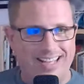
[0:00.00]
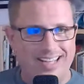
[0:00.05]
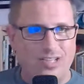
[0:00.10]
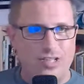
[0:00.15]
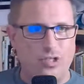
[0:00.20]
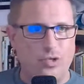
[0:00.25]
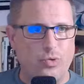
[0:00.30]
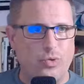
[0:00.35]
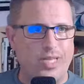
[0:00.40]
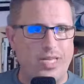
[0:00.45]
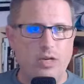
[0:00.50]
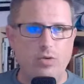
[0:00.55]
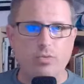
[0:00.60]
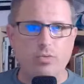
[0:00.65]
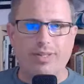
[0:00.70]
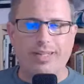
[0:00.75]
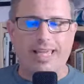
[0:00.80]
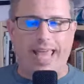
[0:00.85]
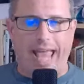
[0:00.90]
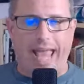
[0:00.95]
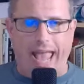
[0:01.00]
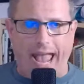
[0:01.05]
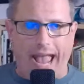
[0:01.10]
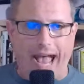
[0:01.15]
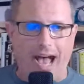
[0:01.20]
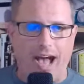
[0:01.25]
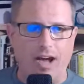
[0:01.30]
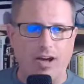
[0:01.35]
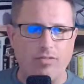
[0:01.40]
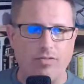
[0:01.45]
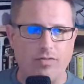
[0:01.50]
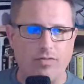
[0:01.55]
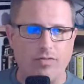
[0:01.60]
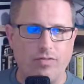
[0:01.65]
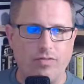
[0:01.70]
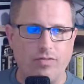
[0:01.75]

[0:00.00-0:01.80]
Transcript: So he didn't really have.